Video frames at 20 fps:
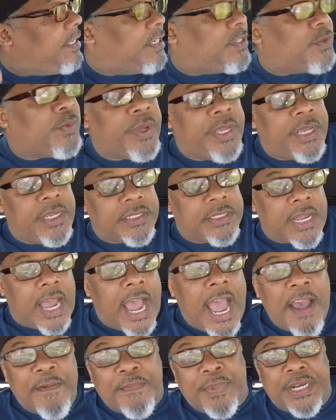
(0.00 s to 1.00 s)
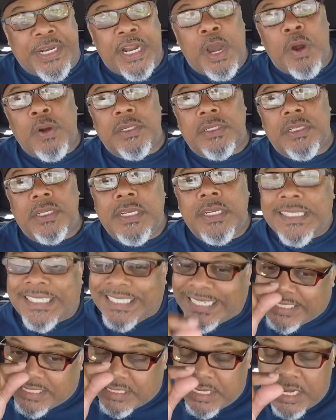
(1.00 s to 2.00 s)
weeks, I have been noticing
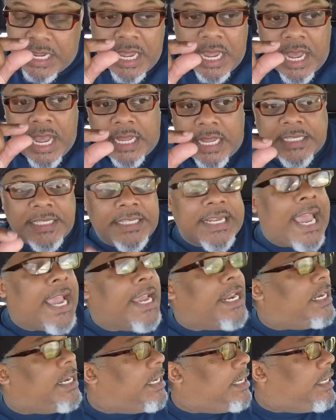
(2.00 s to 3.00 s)
just a slight